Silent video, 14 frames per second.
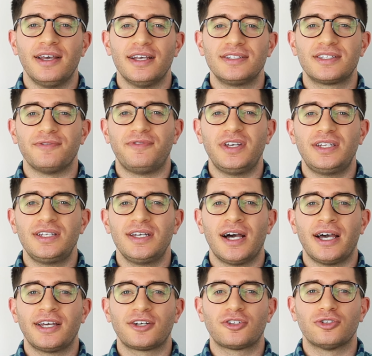is that
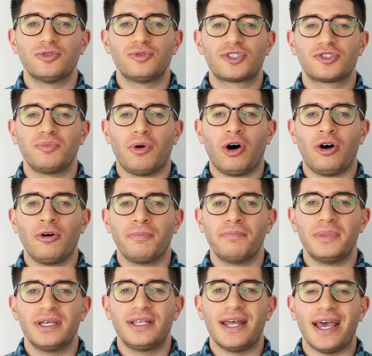VTI includes small,
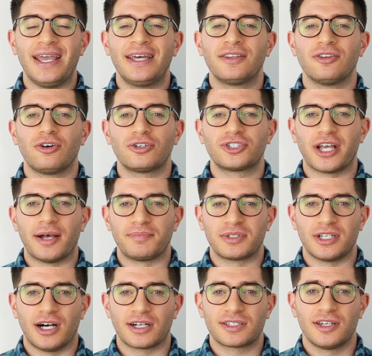mid, and large cap
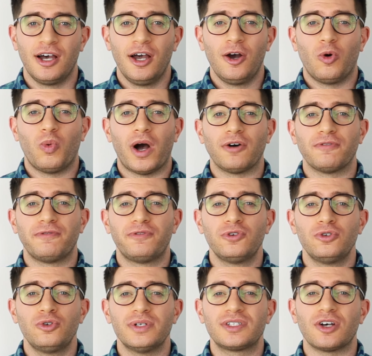stocks, while
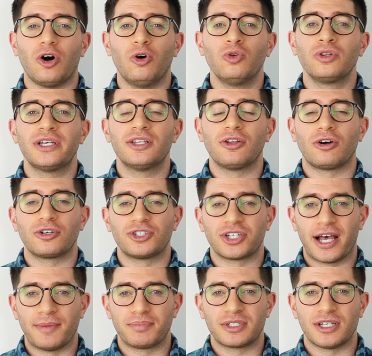VOO is only large
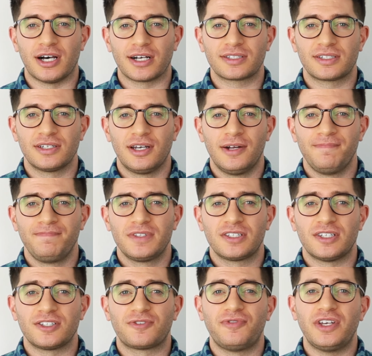cap stocks.
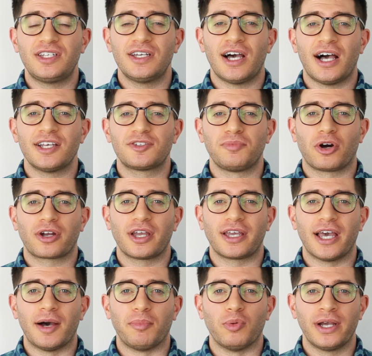Since VTI is market
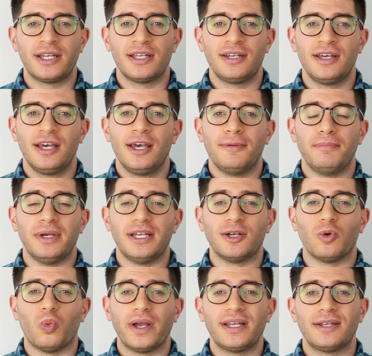cap weighted,
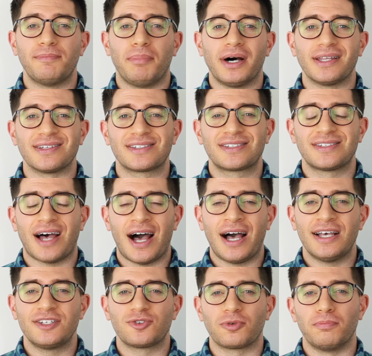meaning weighted by the
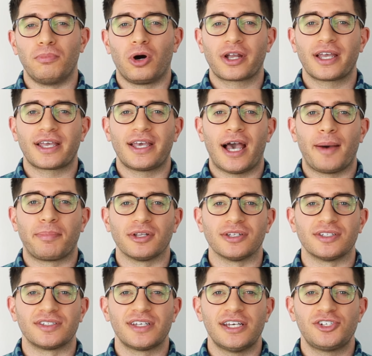size or market
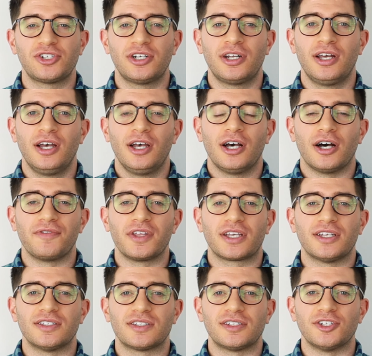capitalization of the
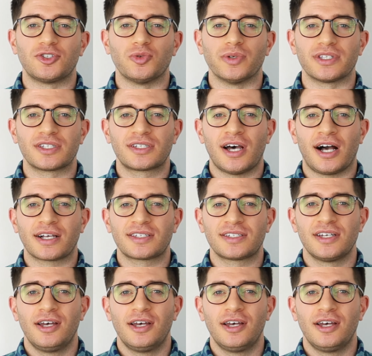constituent stocks,